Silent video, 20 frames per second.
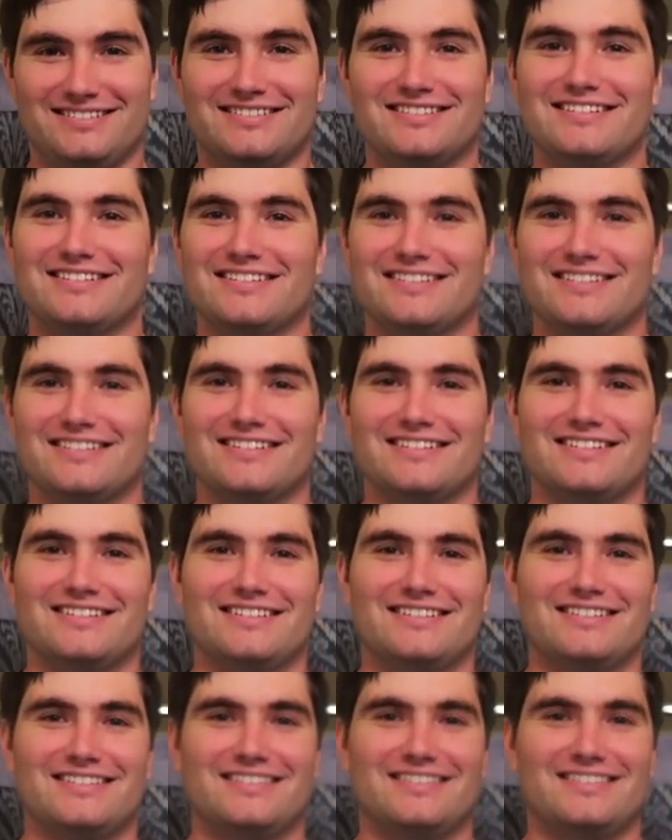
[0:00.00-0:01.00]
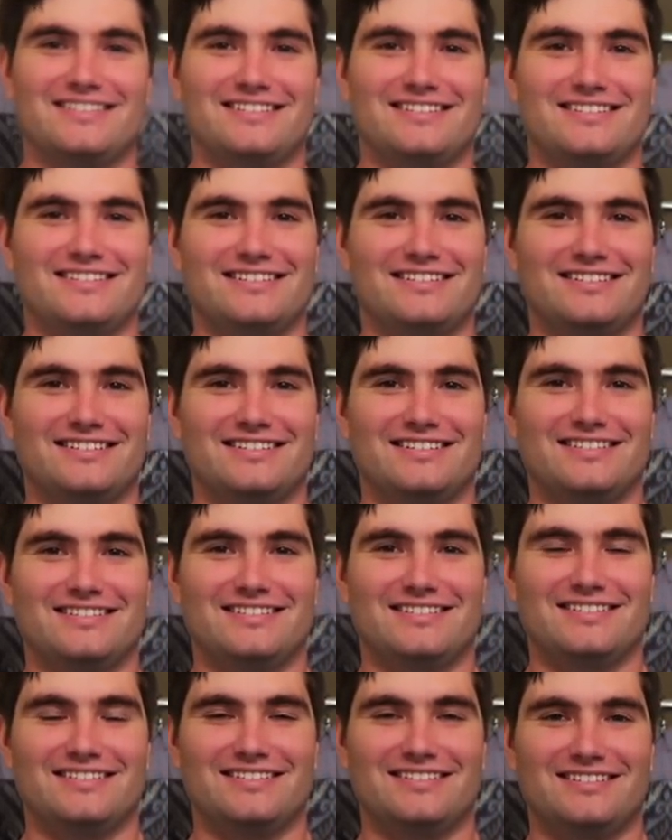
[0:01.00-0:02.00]

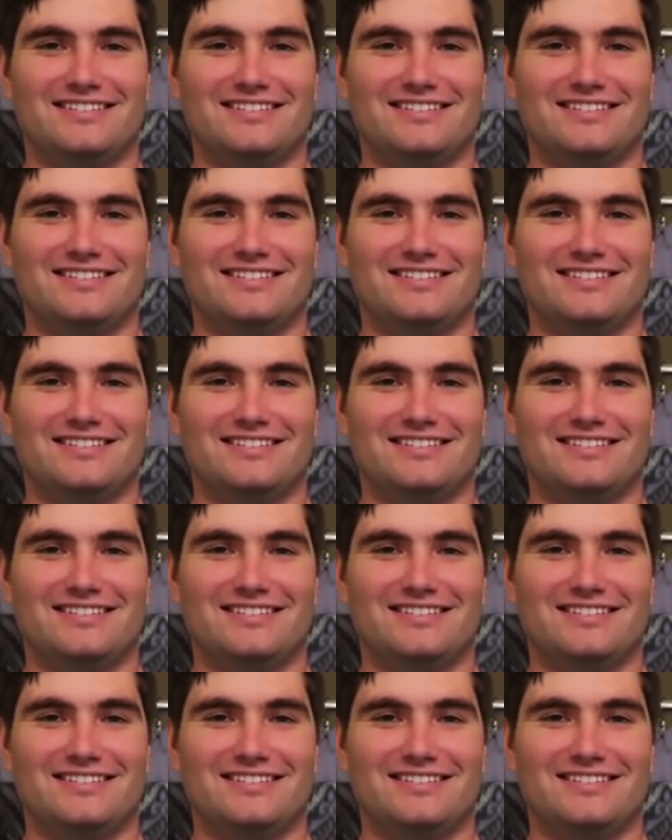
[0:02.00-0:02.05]
This person isn't speaking.